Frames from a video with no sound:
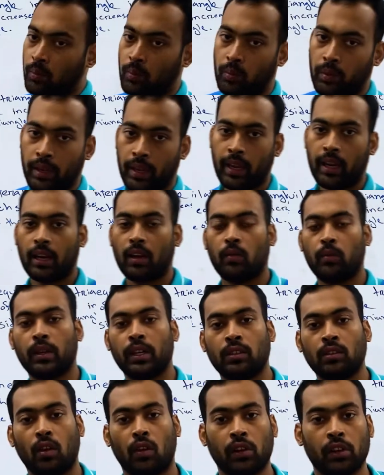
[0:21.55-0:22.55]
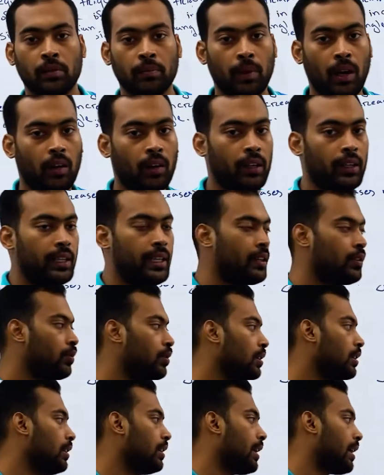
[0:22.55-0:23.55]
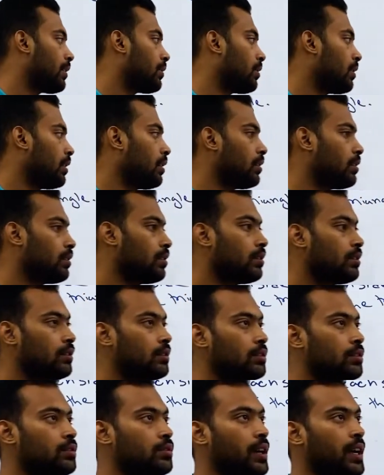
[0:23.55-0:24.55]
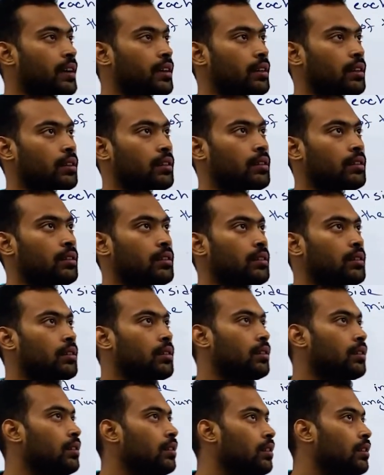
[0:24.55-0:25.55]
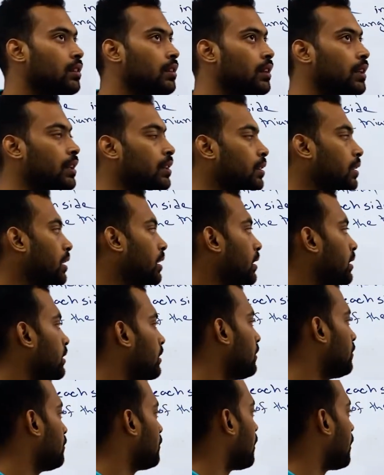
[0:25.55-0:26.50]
here we're talking about an equilateral triangle. This